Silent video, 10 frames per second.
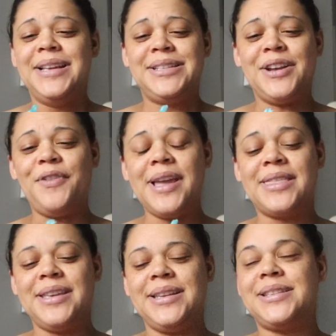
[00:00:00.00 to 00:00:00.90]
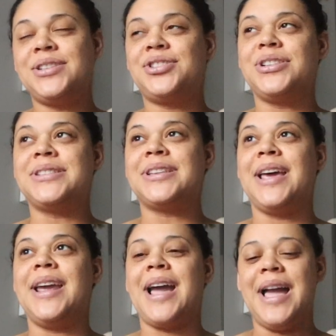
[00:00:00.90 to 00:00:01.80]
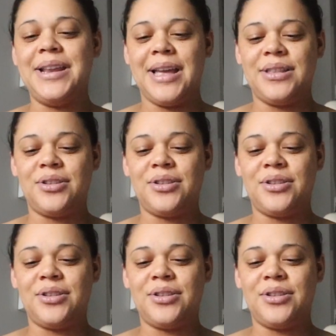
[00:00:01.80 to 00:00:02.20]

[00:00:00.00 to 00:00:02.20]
stuff like this is just like I